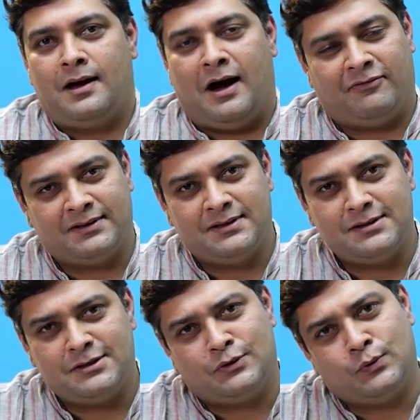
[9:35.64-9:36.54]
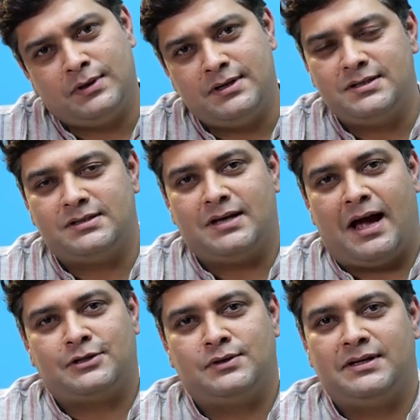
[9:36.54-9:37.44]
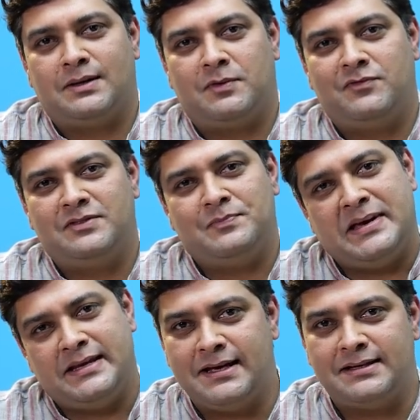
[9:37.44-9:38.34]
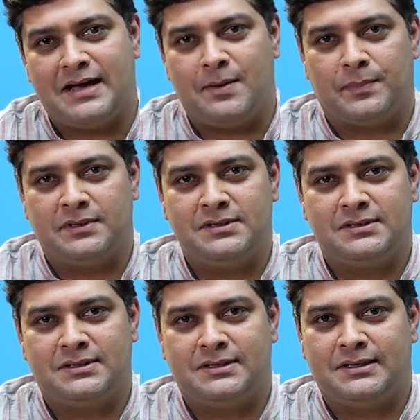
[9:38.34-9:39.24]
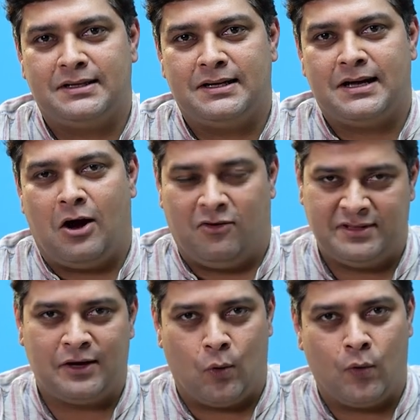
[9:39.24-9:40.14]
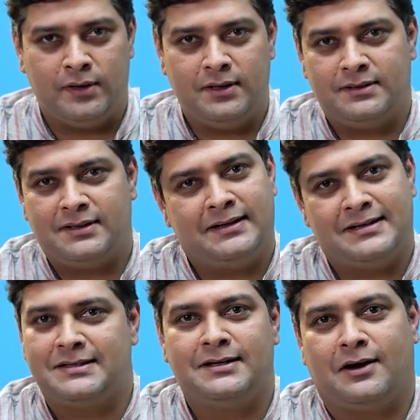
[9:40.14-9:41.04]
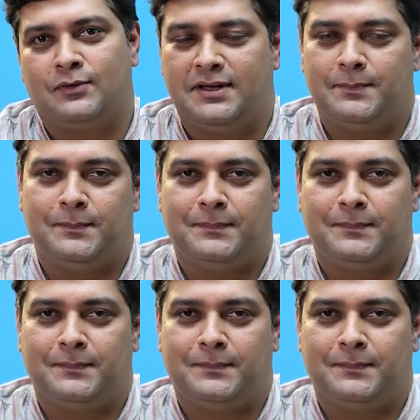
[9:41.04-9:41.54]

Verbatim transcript: After this, students actually come up with many examples of their own that they see around them.